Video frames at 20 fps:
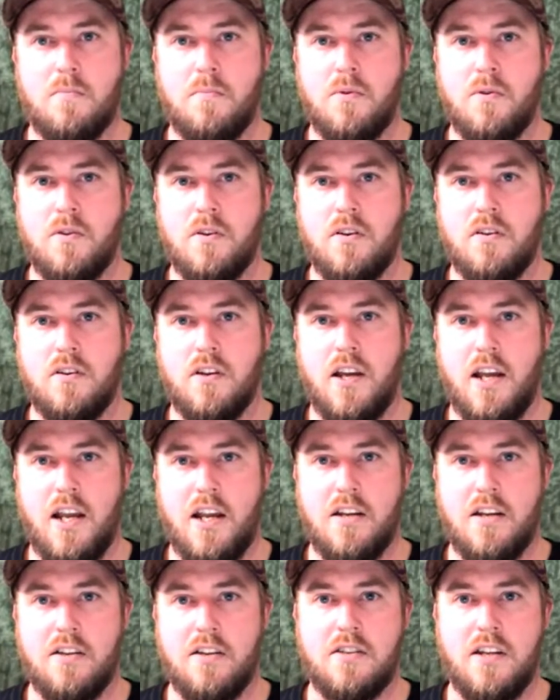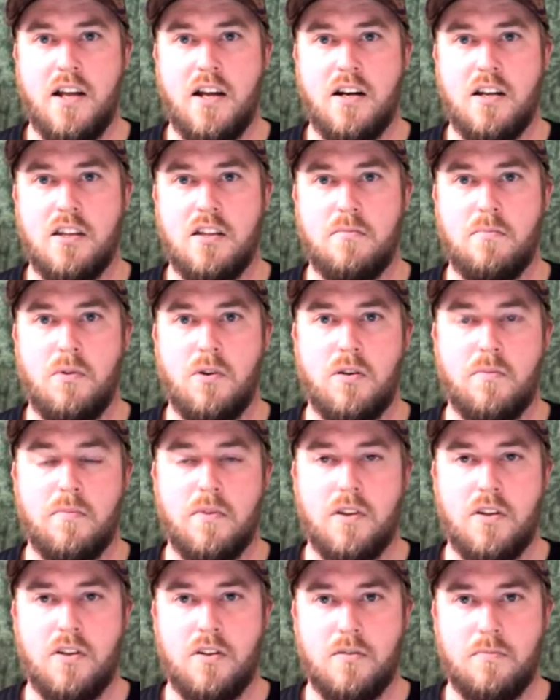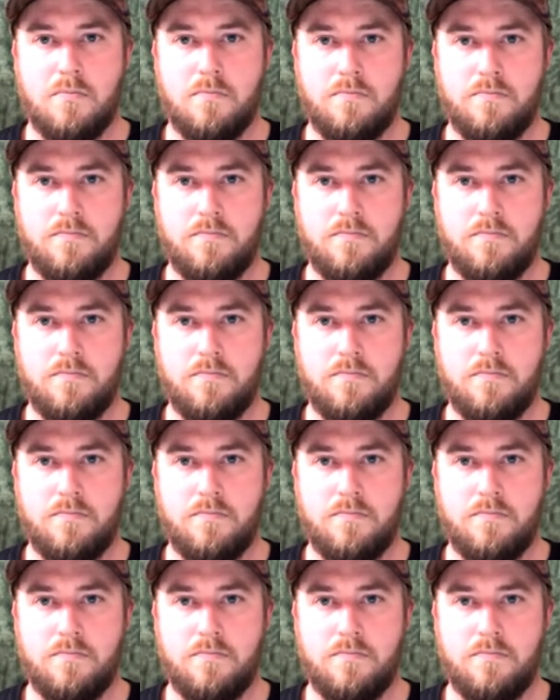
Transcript: to put heaters down in the bottom of the